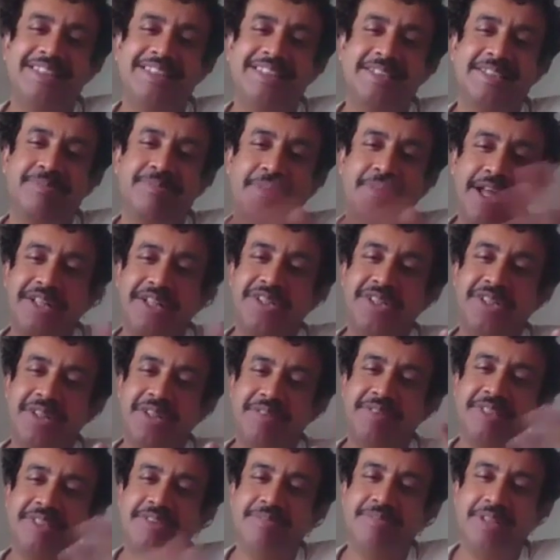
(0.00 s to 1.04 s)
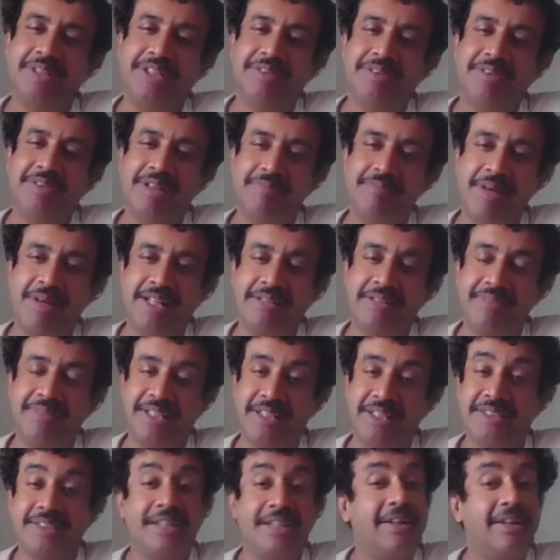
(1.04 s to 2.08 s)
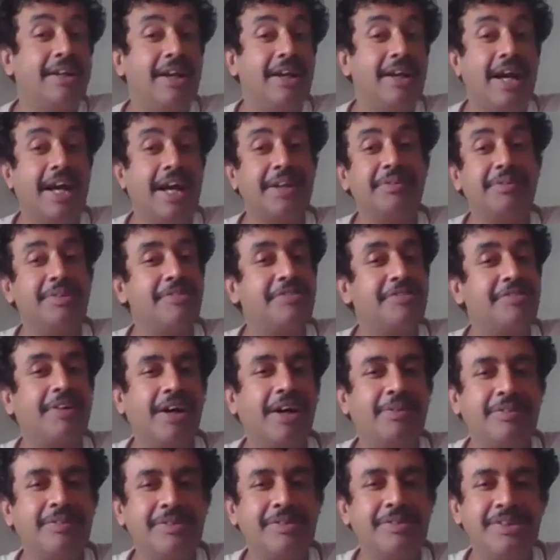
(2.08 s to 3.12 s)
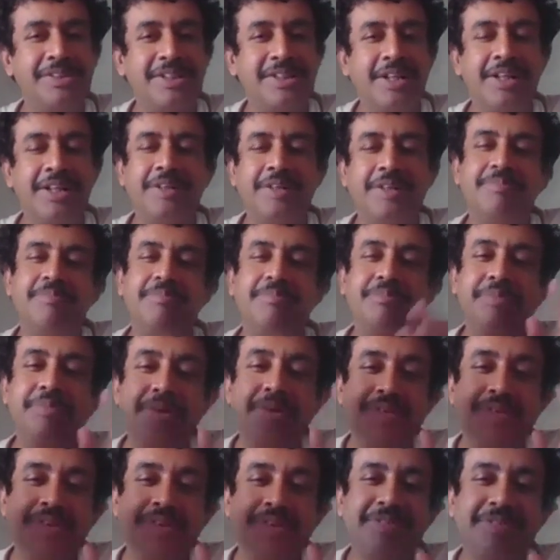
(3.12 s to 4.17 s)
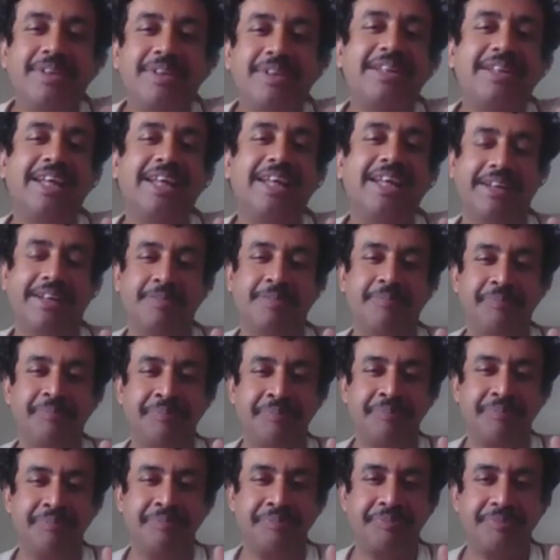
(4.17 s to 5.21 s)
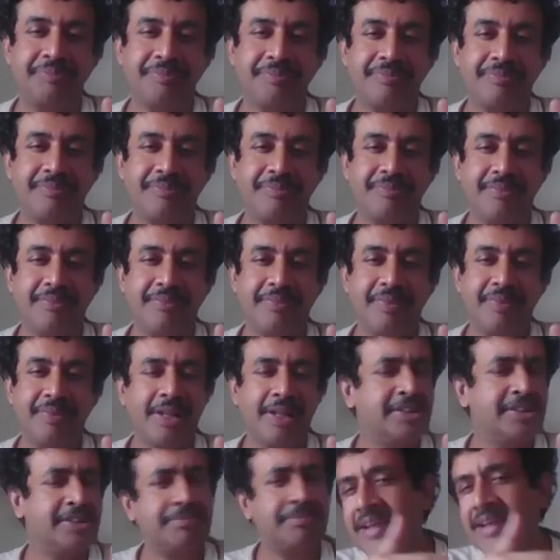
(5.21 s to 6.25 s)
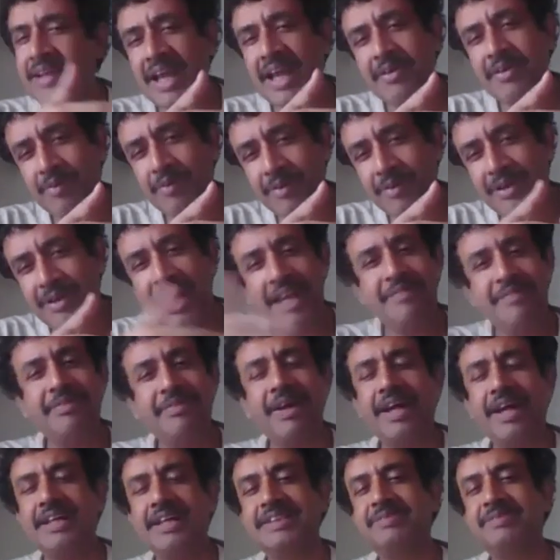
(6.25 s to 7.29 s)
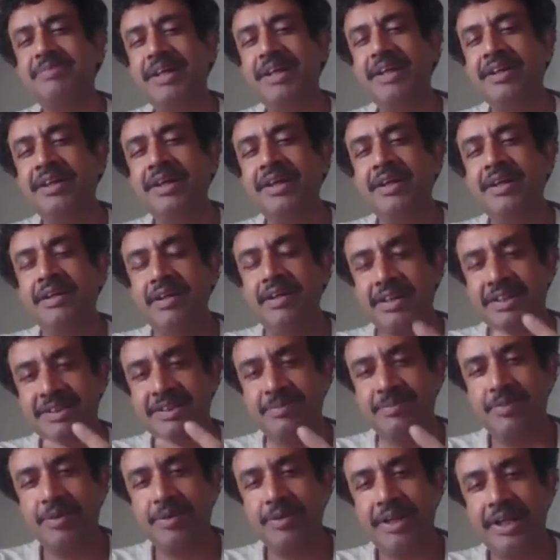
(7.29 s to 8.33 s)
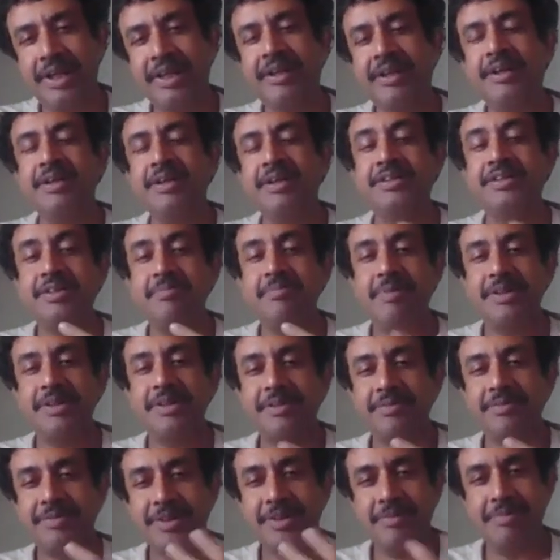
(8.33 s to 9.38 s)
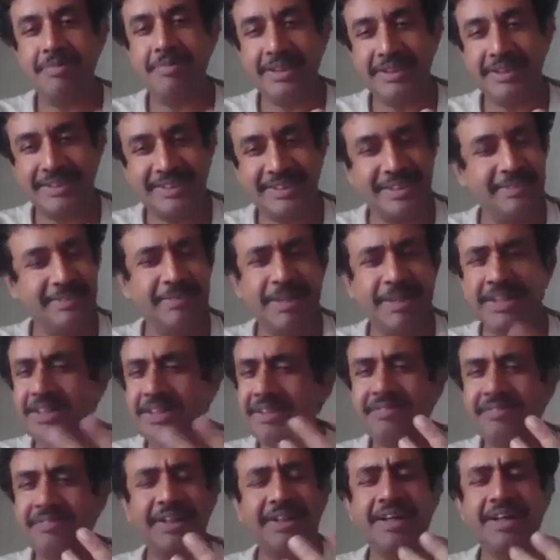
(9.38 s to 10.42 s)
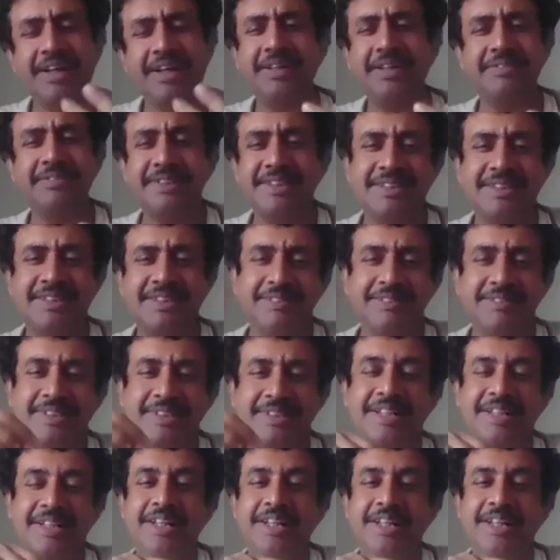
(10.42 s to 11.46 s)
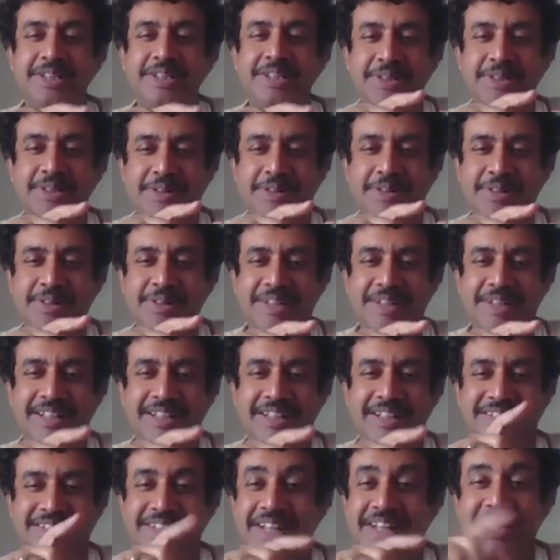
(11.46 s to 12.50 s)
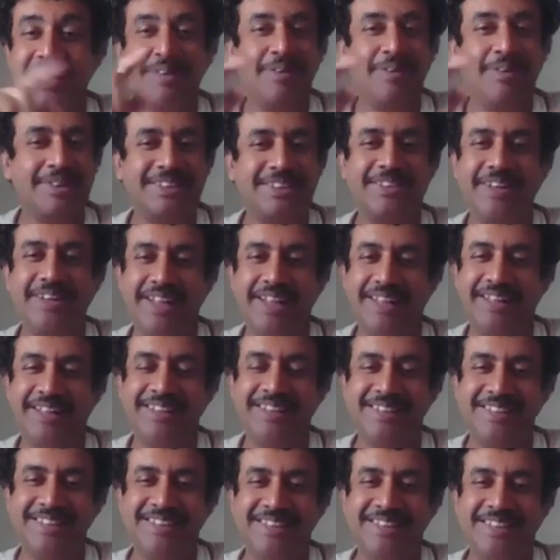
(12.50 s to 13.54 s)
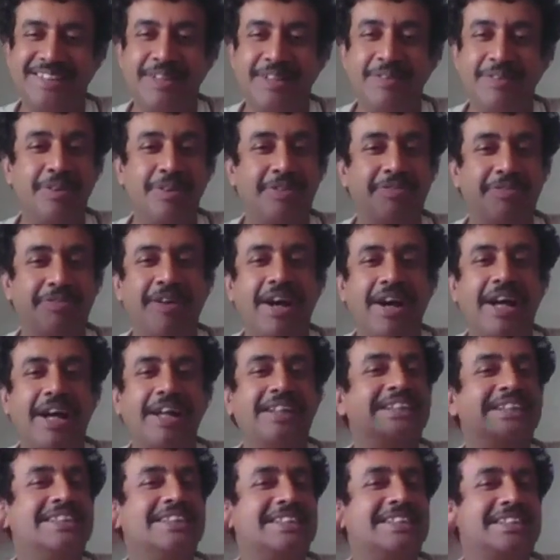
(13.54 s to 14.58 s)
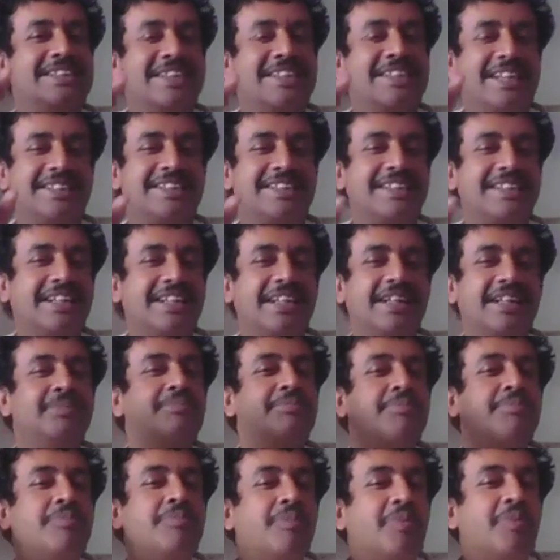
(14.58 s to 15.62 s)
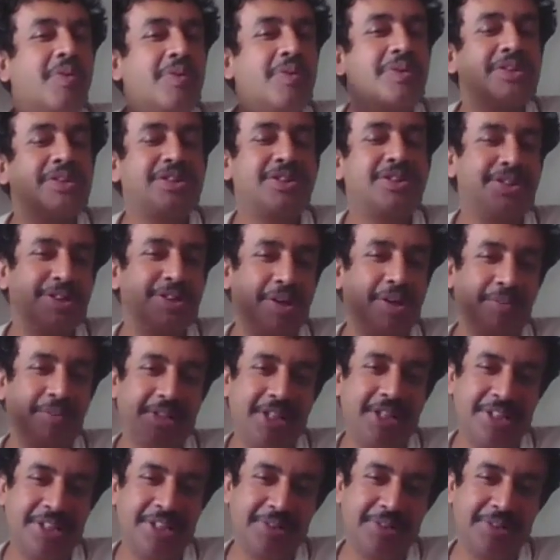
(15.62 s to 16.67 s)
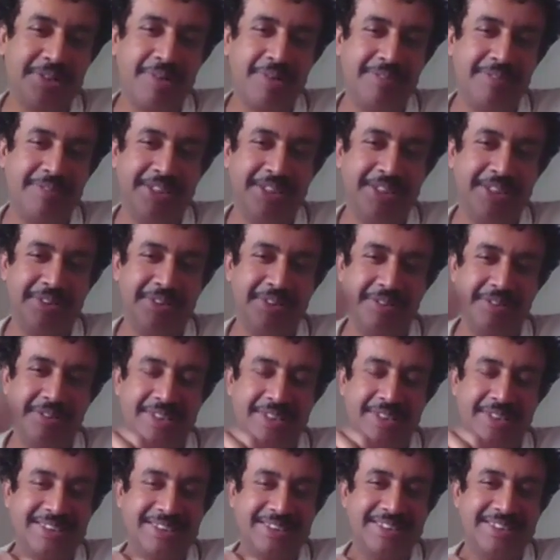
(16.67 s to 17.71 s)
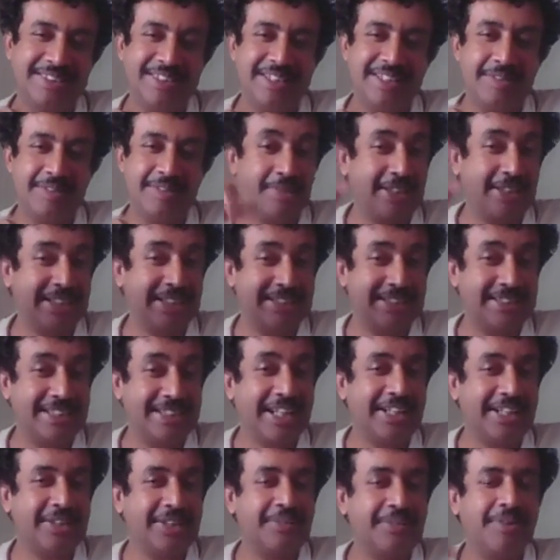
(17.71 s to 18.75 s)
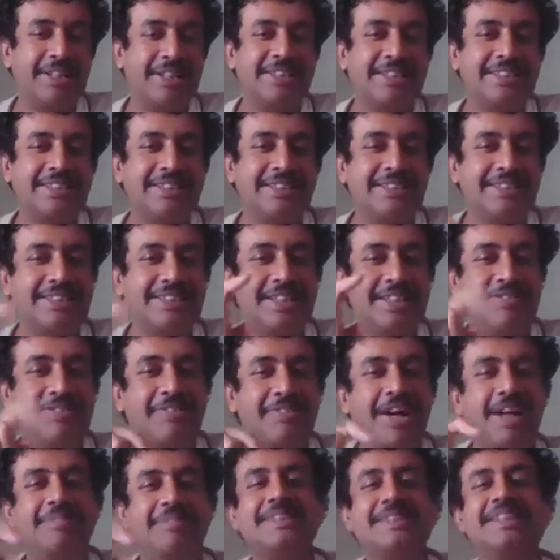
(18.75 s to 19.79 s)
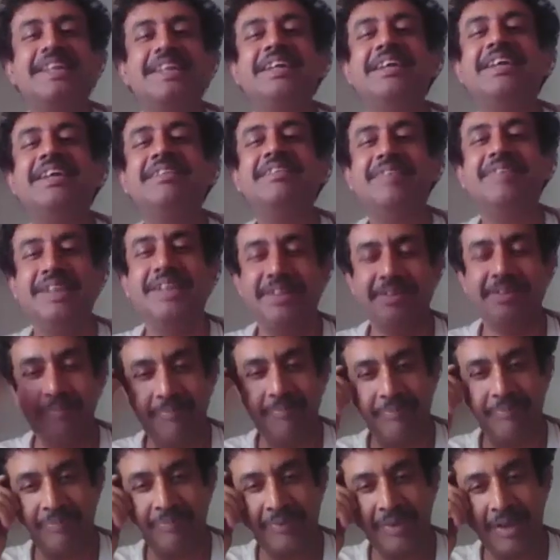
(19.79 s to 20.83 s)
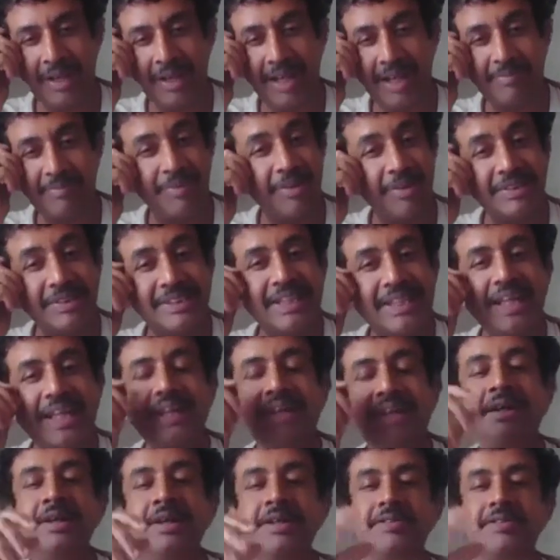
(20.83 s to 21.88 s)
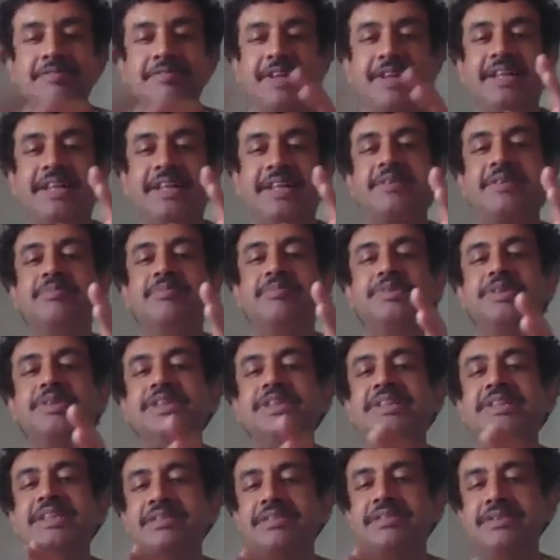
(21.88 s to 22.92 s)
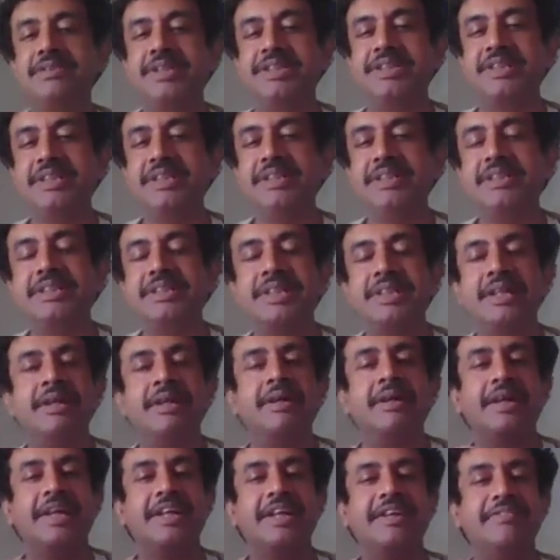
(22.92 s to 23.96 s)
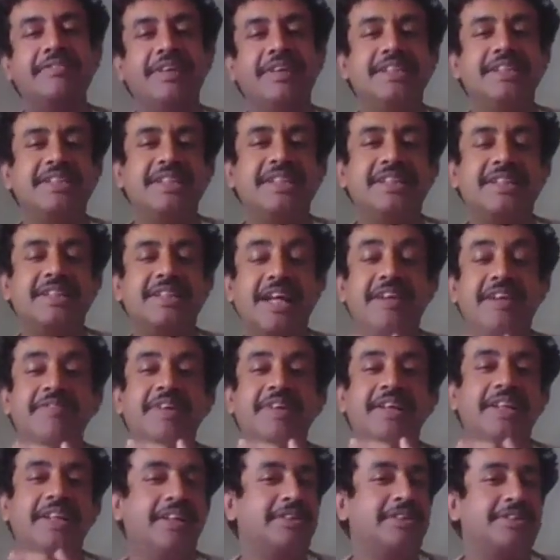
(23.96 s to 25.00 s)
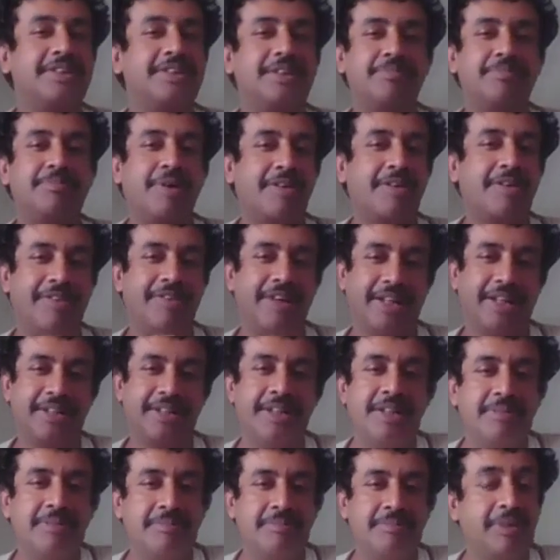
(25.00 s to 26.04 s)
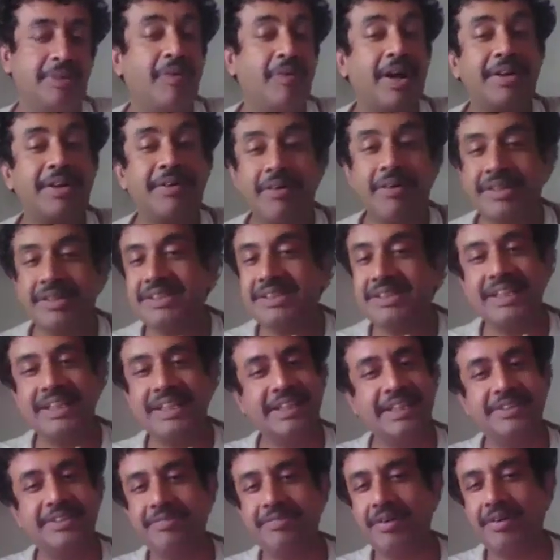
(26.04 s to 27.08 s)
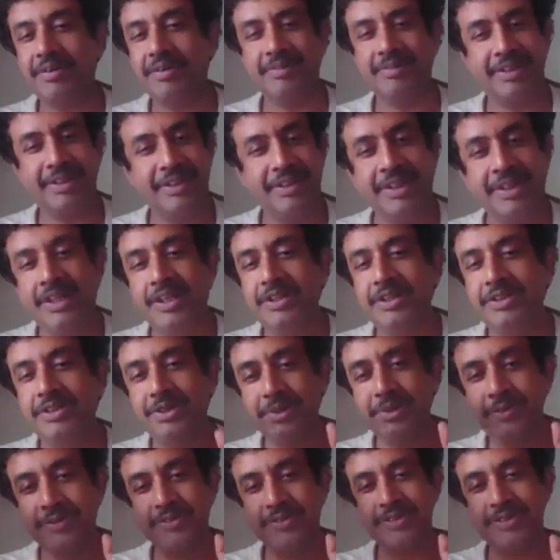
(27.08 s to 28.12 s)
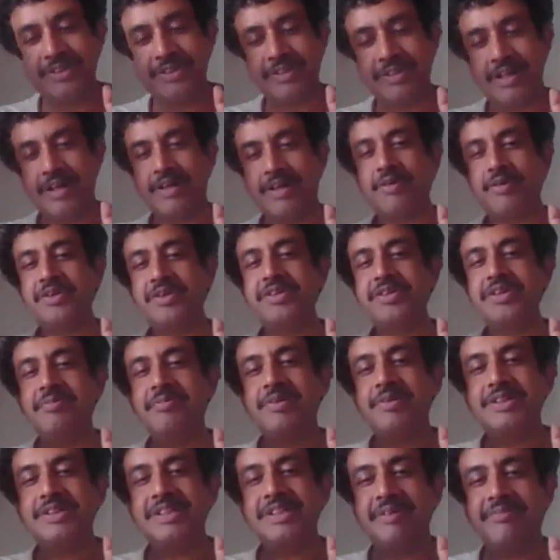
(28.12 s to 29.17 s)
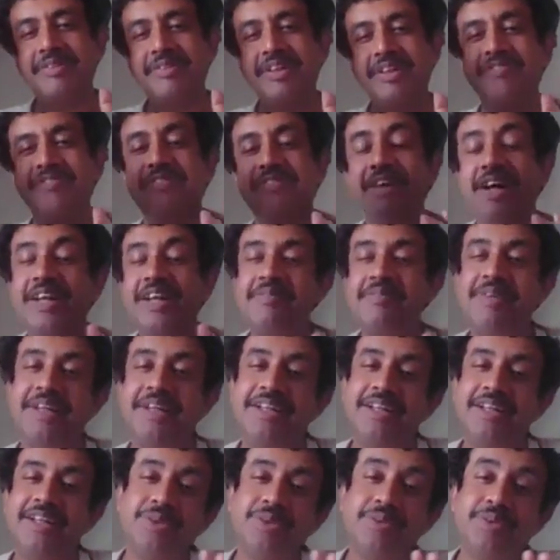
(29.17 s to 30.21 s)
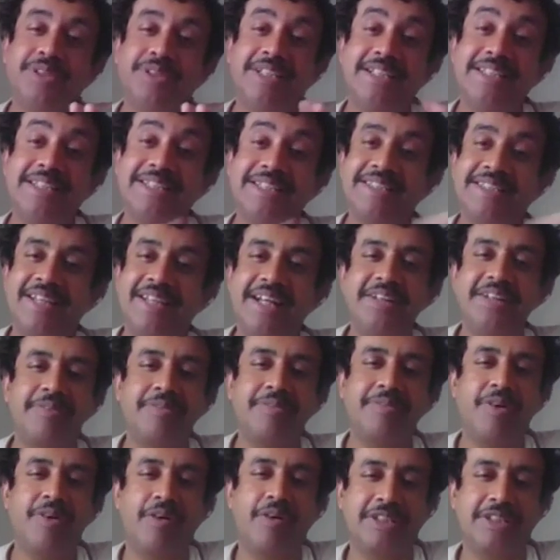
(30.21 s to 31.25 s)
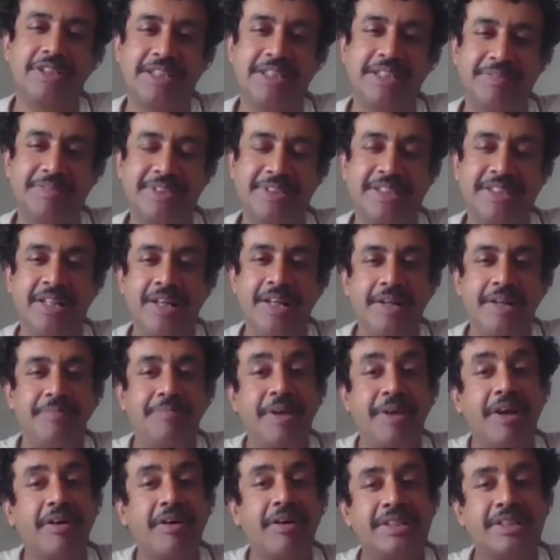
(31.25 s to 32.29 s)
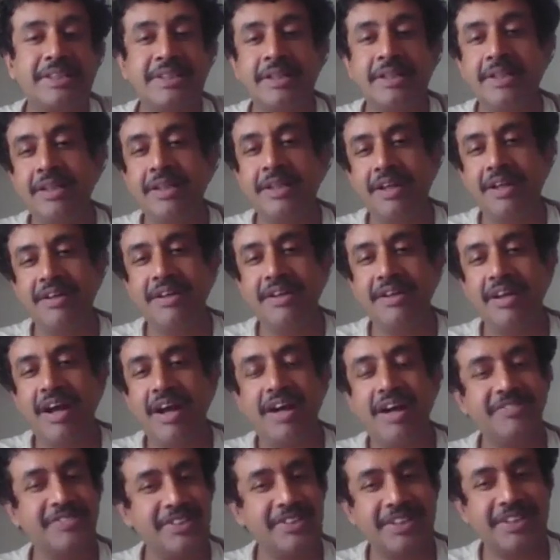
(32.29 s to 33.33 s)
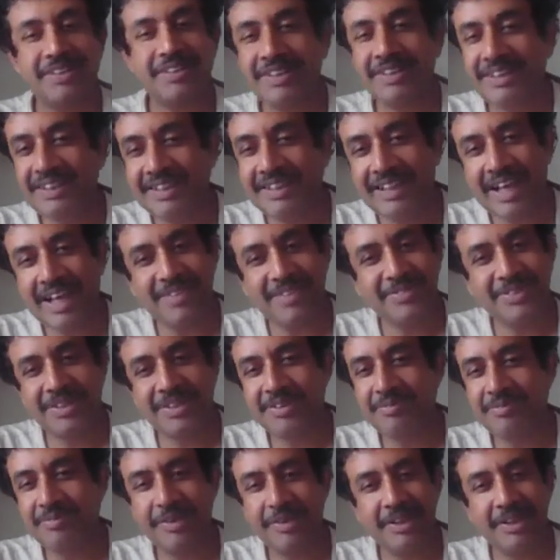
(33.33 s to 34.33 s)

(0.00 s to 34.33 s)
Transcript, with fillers: expansion of this particular mathematics and we found beautiful things. So my life, whole life has been exploring triplet or triplets in many different kind of systems. So uh, three cross three, you will find this is a statistically most dominating prime in the universe. But the second one is C5, C11. I'm not saying Vedic Munis and Rishis invented everything to the perfect, but why not take it forward, do uh, contribute something fundamental to this kind of concepts? Because after after uh,